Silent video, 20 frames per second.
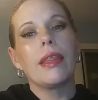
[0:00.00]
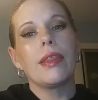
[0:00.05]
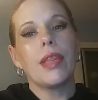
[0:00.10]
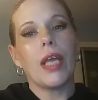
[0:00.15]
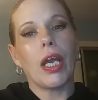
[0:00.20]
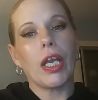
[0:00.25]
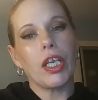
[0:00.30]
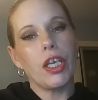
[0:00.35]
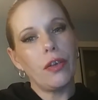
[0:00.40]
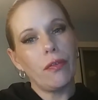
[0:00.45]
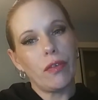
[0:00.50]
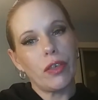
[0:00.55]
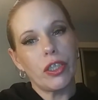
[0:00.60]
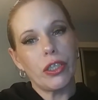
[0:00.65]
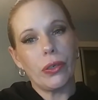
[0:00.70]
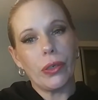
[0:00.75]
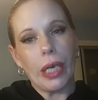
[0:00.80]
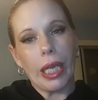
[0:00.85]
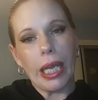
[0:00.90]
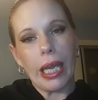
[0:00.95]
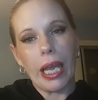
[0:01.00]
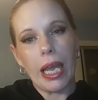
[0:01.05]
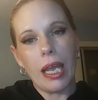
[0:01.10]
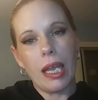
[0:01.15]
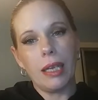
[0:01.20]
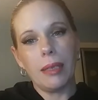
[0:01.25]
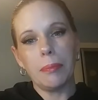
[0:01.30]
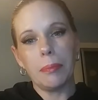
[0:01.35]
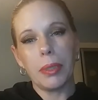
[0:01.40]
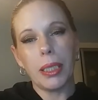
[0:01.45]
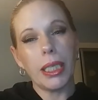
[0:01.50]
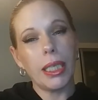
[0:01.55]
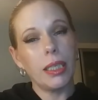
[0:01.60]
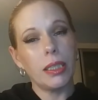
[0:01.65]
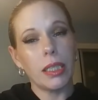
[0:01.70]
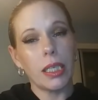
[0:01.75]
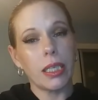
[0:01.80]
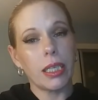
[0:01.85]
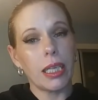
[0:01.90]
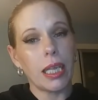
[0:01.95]
Thank you for tuning in.
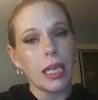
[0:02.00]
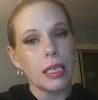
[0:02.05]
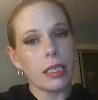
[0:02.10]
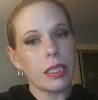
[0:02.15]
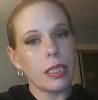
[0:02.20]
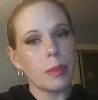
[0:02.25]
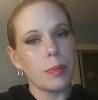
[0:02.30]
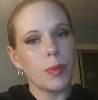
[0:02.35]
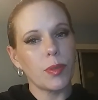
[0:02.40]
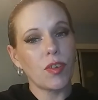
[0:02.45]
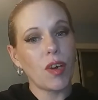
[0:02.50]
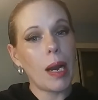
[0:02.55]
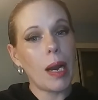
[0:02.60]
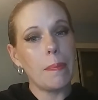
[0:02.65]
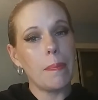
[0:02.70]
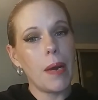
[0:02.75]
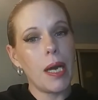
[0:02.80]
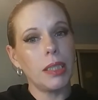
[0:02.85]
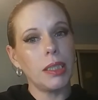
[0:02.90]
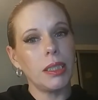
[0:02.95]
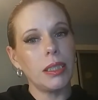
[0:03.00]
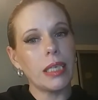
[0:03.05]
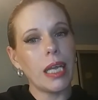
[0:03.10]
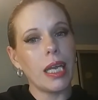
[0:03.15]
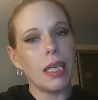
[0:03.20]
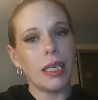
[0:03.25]
Please hit that subscribe button,